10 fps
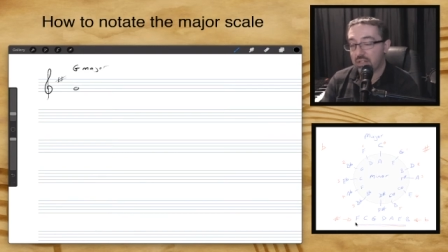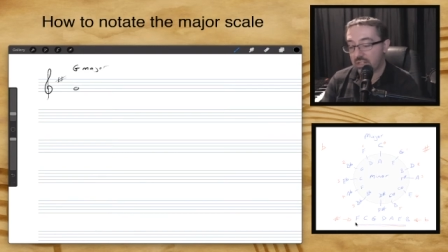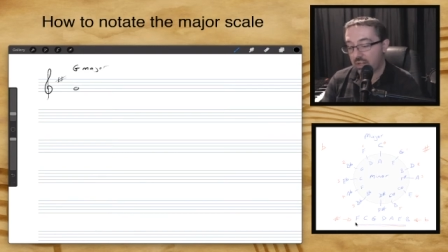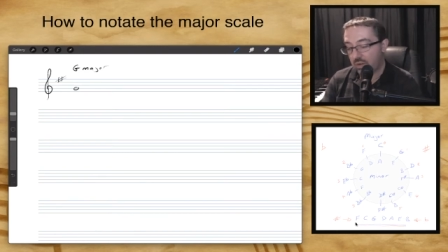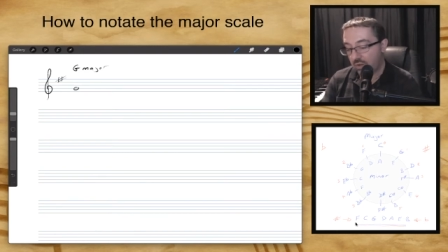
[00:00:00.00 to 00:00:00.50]

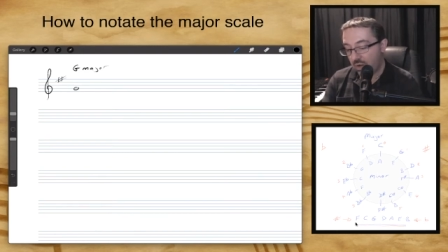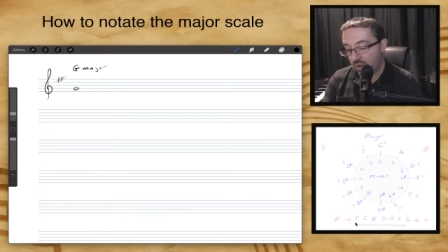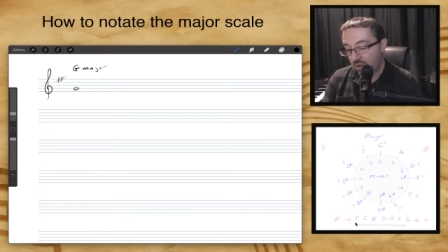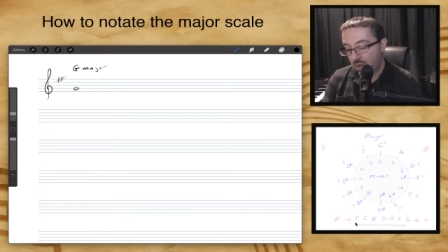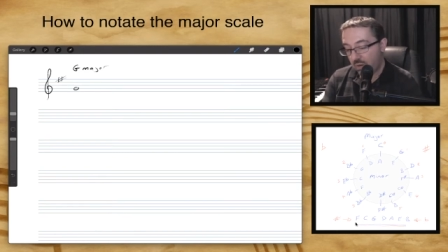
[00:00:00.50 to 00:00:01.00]
So
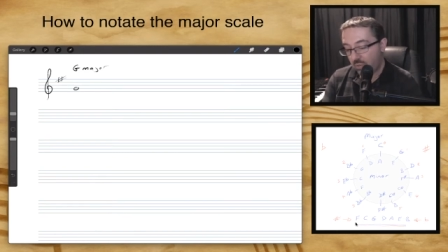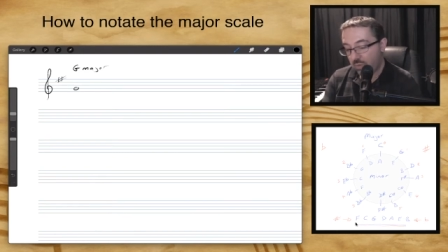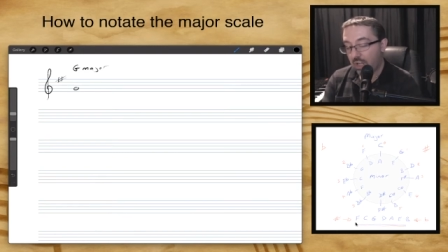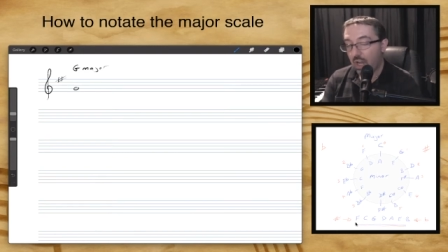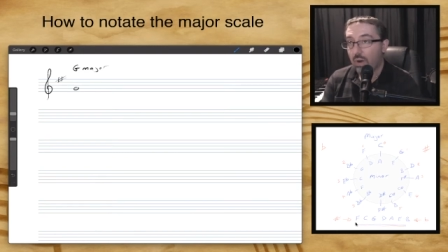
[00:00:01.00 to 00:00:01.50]
we
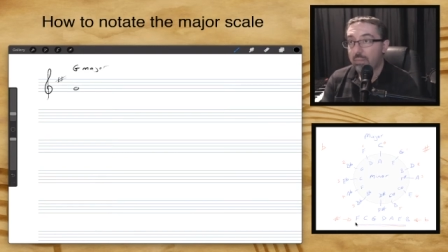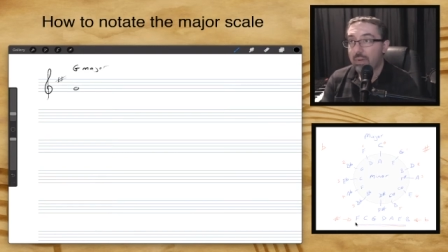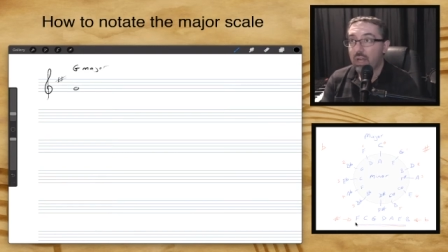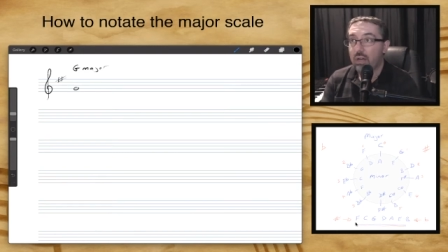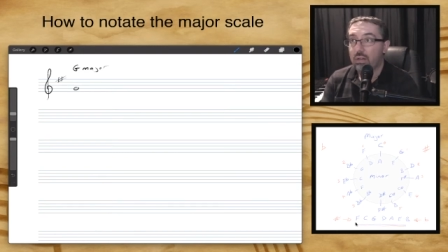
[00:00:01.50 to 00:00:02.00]
go up
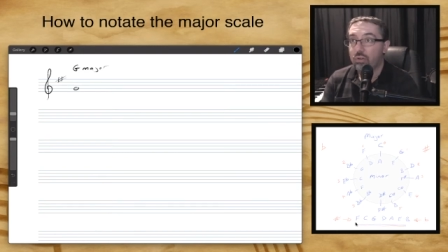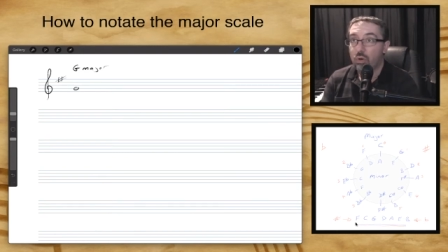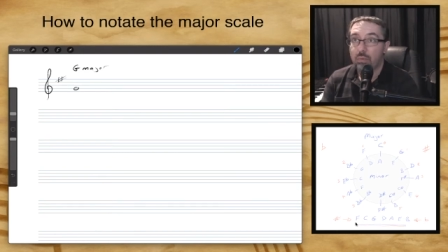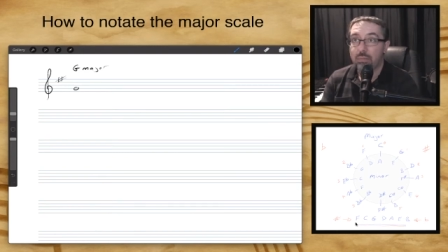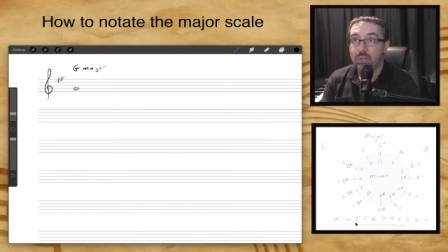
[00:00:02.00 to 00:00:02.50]
our
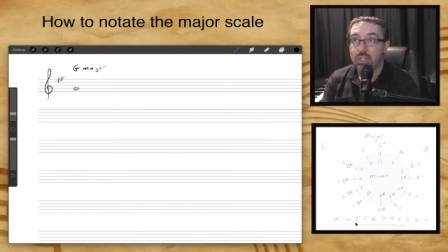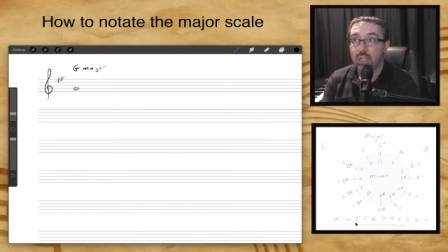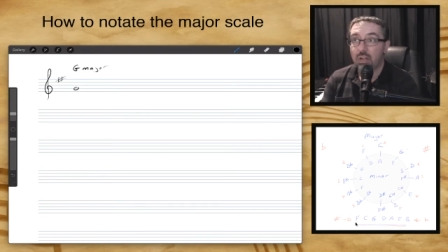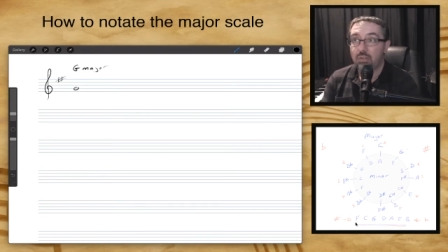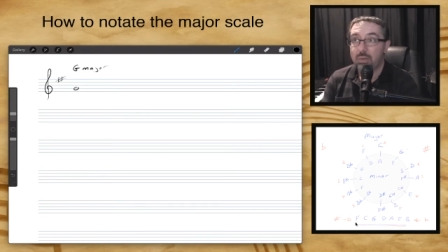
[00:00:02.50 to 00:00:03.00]
normal musical
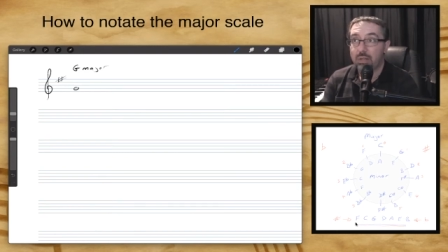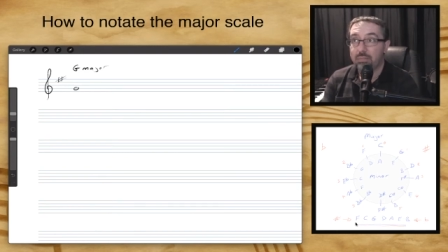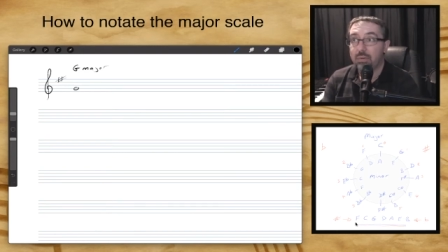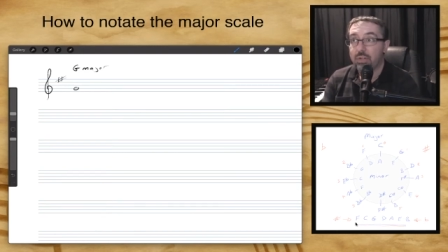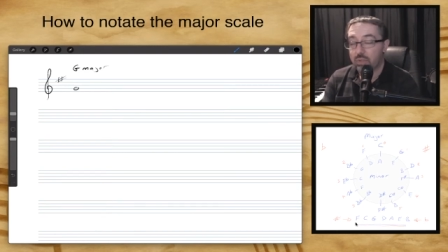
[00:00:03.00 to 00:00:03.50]
alphabet
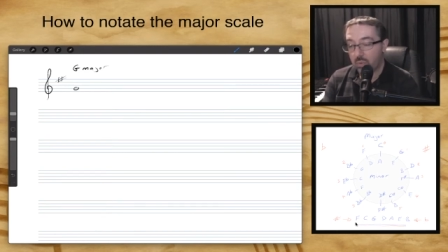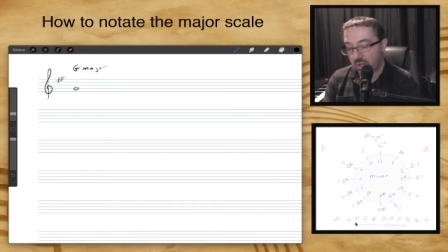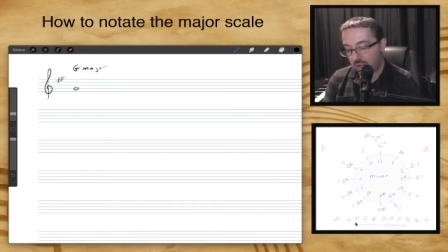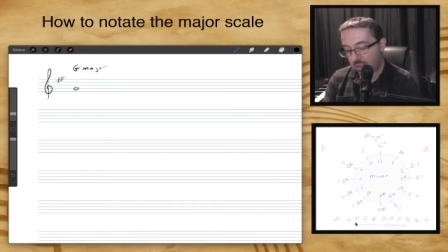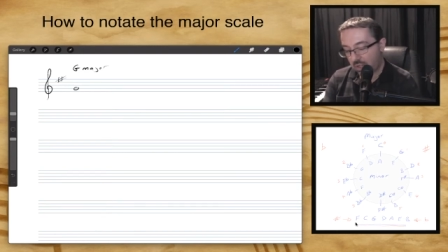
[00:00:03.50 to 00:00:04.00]
to work
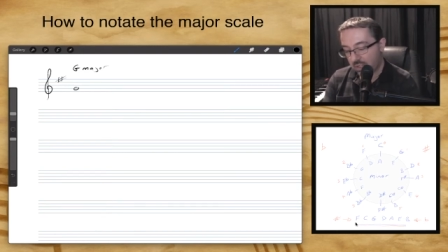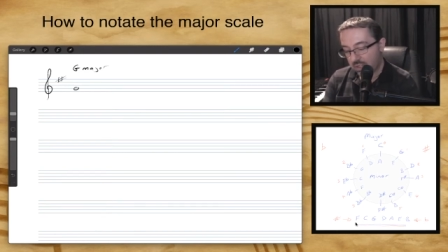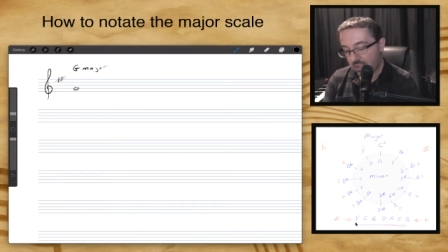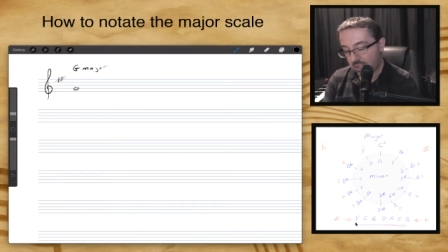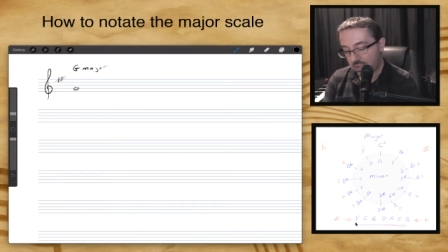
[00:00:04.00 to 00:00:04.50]
out the
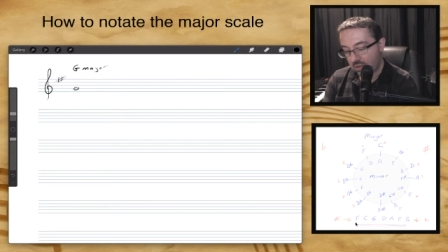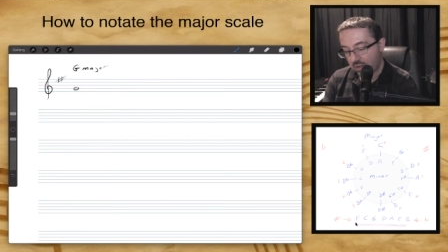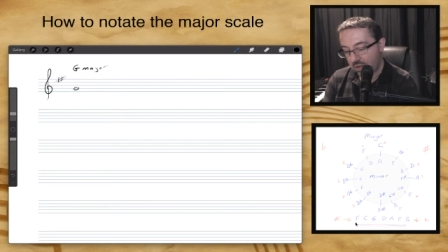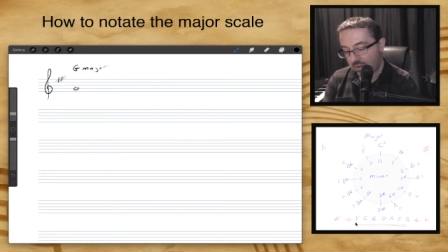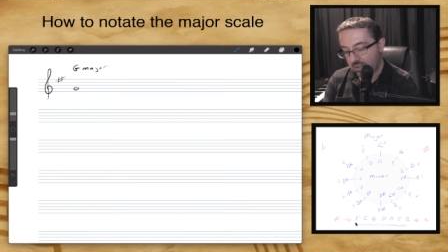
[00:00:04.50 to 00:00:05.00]
next order of
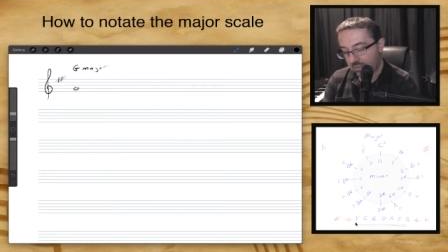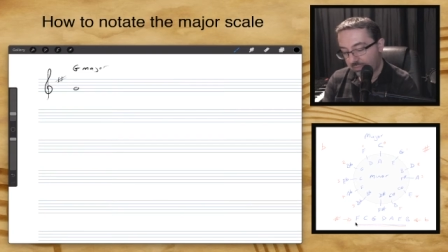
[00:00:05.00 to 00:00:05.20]
notes.